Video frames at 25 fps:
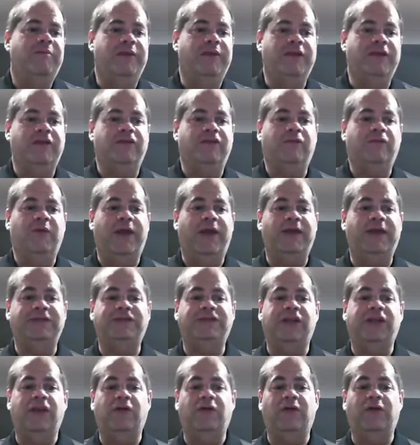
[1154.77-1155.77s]
but there's
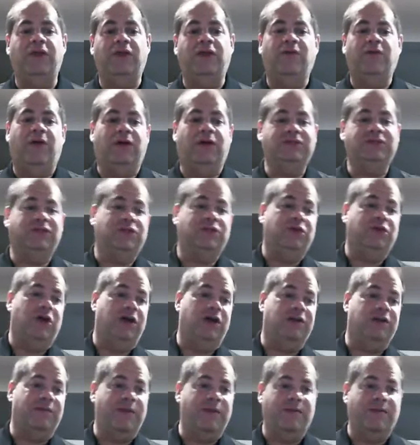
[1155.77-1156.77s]
ways to do it. You also
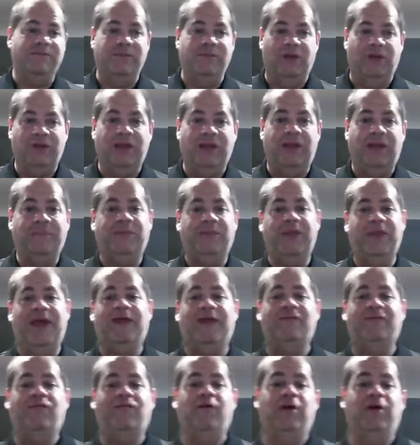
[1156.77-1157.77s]
talked about
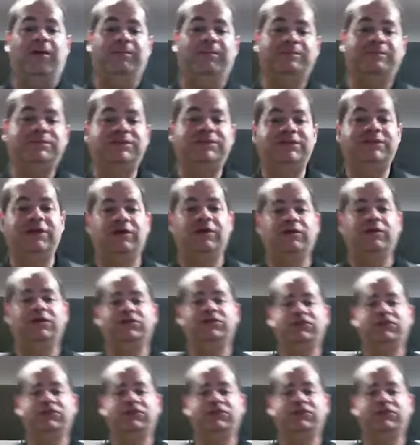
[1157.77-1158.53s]
multi-platform, so